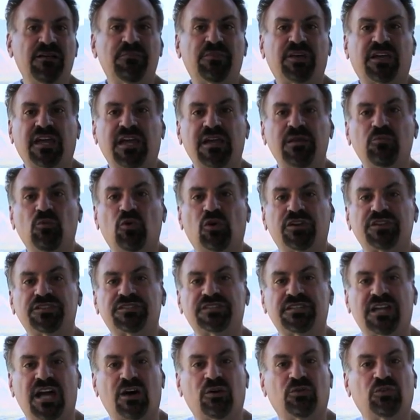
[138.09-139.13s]
became what is
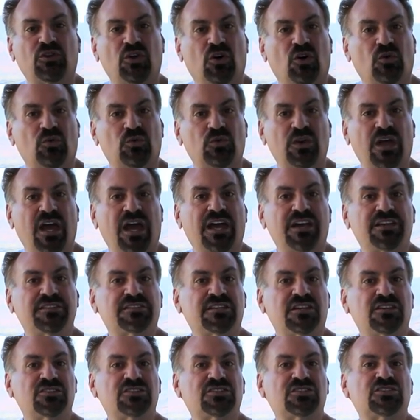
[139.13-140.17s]
now known
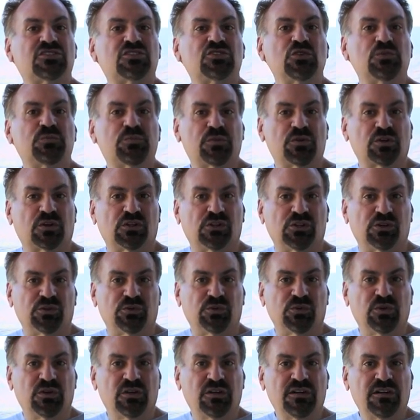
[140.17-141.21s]
as
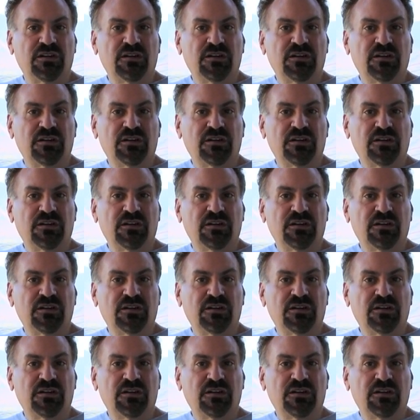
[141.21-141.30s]
superglue.